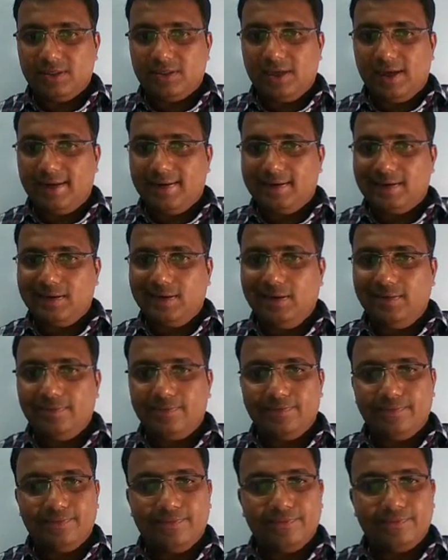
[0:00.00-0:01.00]
you can increase it
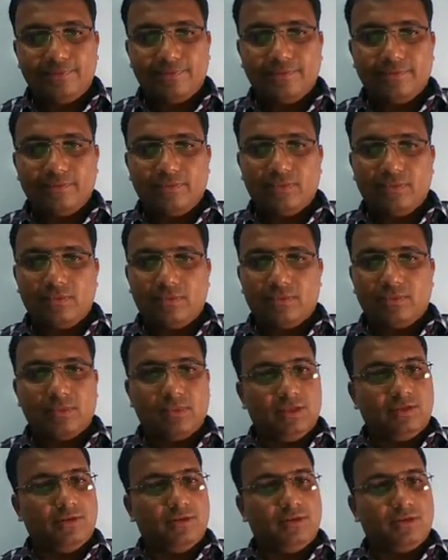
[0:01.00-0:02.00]
directly.
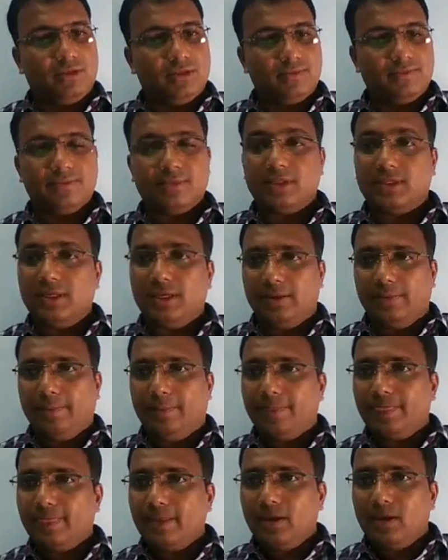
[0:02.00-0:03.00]
This
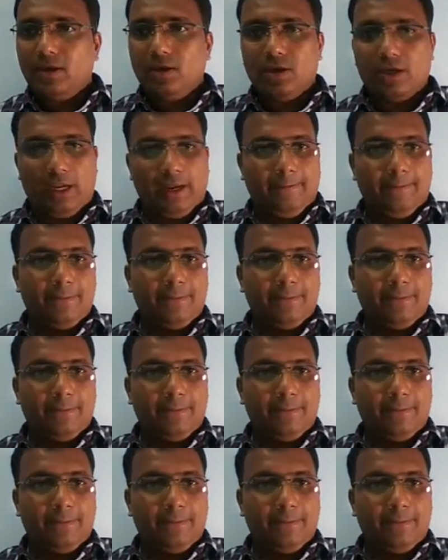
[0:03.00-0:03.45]
is the thing.